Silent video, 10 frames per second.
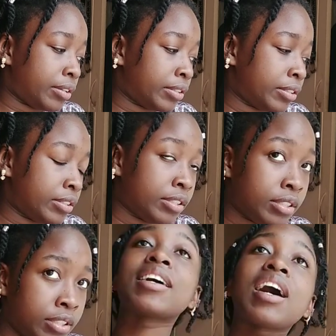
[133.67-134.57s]
Yeah.
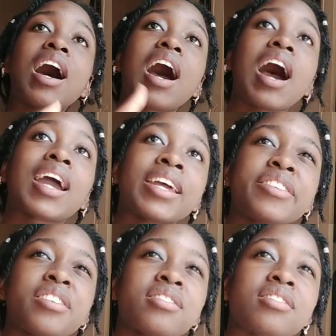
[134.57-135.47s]
Can I
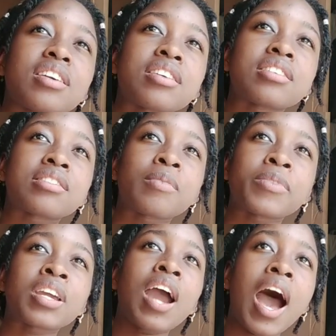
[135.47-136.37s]
just say
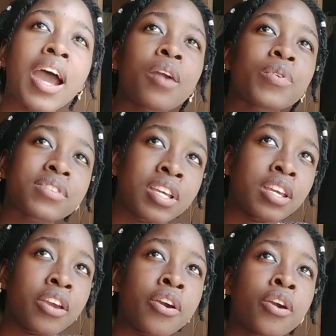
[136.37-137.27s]
something? I was
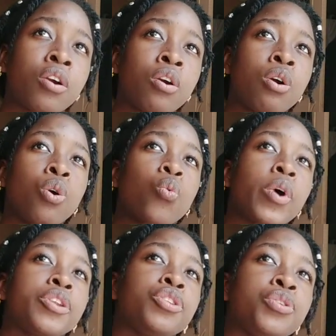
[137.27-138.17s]
here
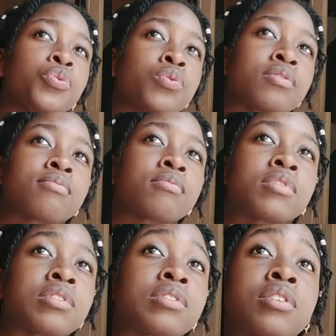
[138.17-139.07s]
when you
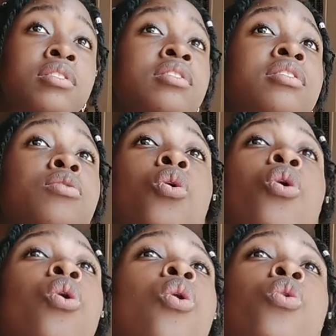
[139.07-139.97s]
started the
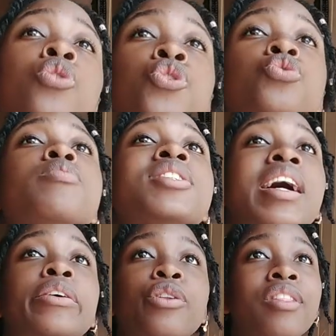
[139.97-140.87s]
whole YouTube
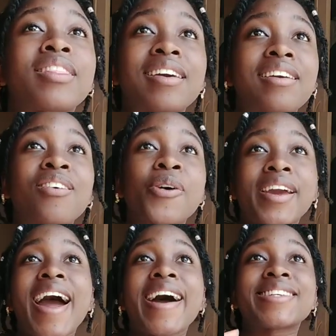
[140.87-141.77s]
channel thing,
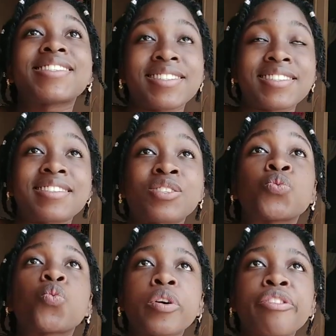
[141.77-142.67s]
okay? I started this
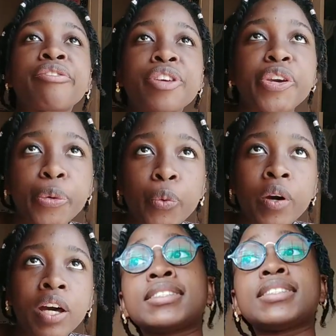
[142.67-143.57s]
with you.
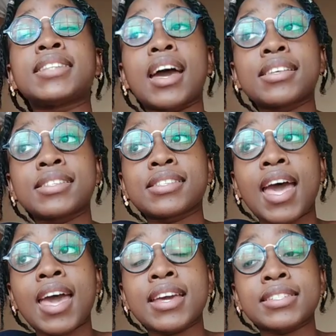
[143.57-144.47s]
Yes,
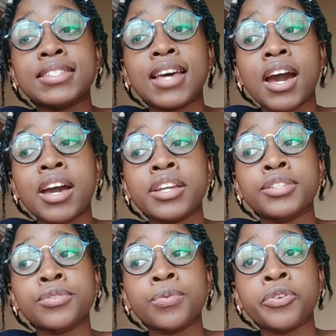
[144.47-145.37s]
and I
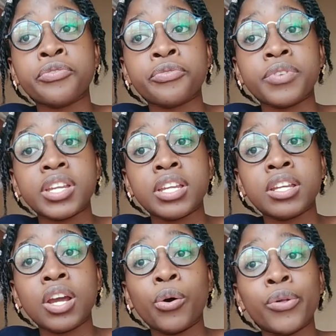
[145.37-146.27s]
do
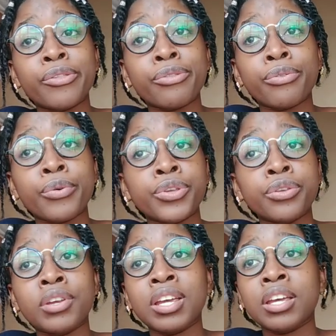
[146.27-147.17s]
agree. Although,
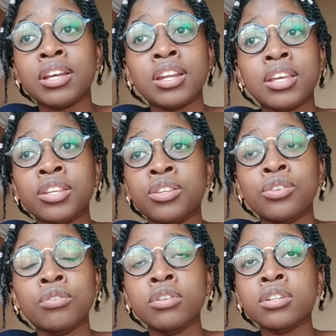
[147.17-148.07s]

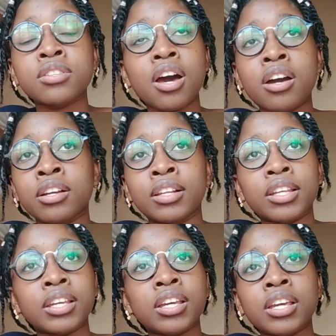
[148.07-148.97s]
you looked
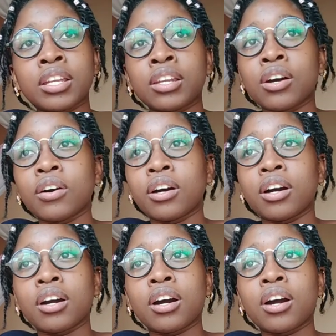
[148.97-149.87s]
ugly in
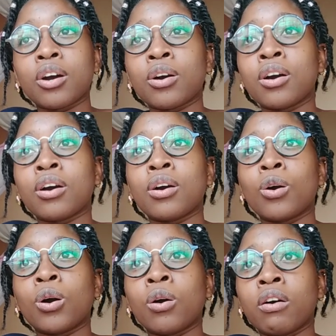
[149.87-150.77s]

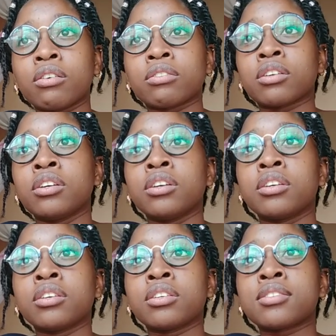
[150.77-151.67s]
all
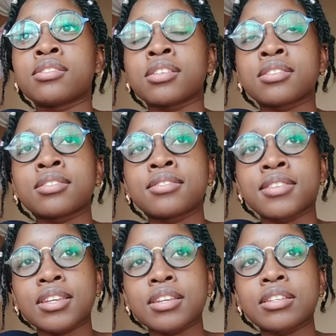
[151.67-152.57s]

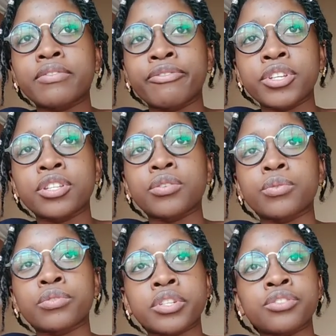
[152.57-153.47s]
16
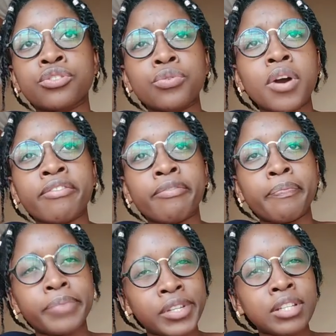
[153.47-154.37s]
videos that you
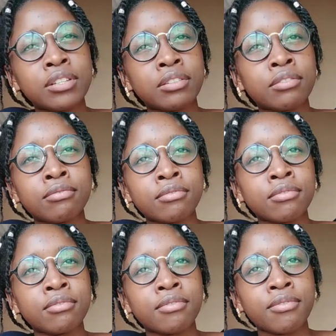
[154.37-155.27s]
have been
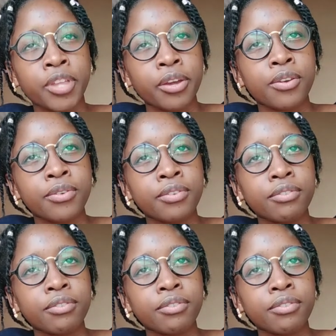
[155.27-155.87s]
there.